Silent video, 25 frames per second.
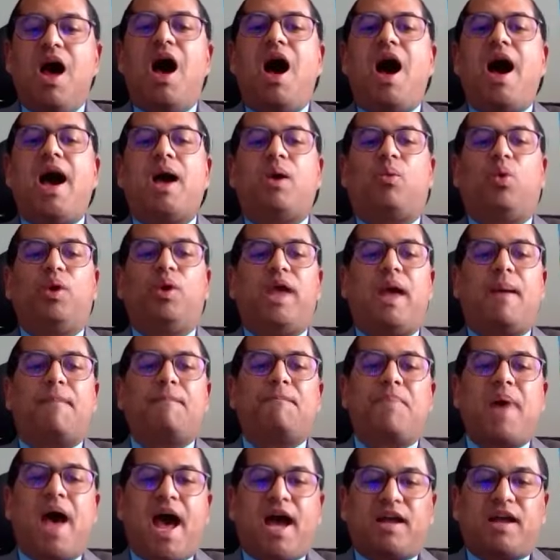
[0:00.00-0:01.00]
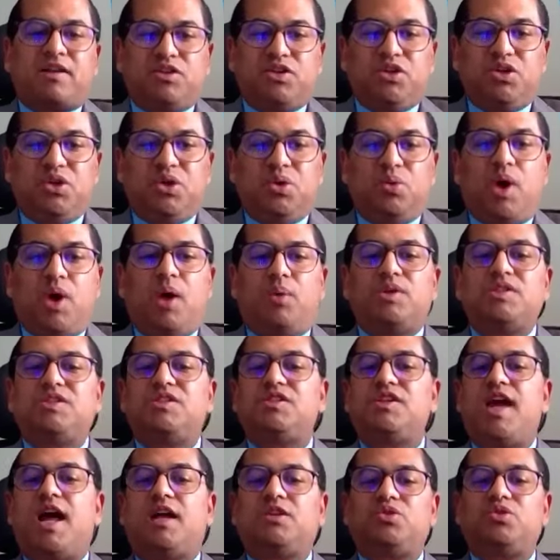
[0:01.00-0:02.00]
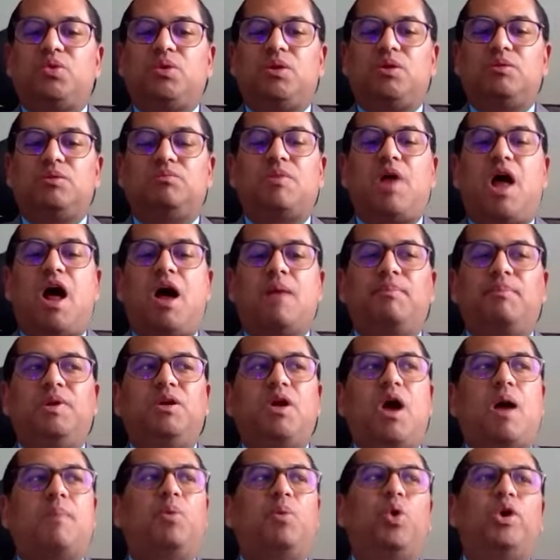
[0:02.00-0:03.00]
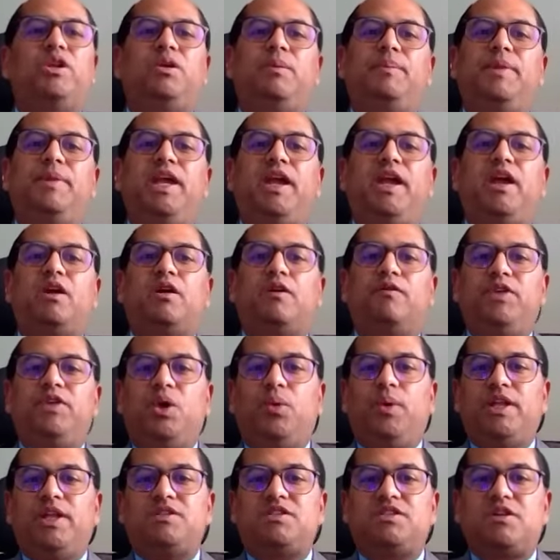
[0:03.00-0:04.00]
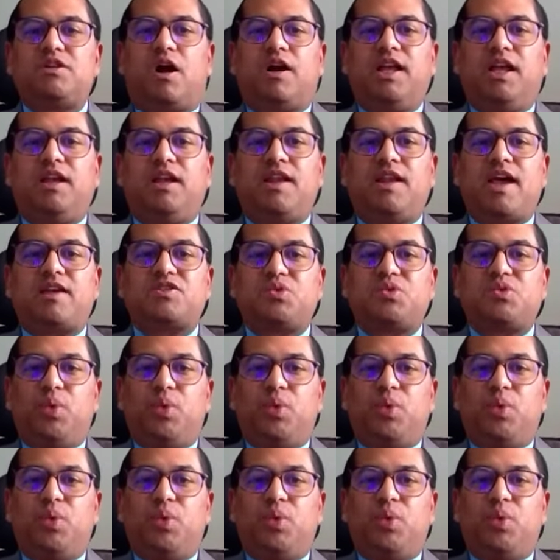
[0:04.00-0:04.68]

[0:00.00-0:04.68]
I will get back to you. I will schedule, I'm going to be interviewing starting next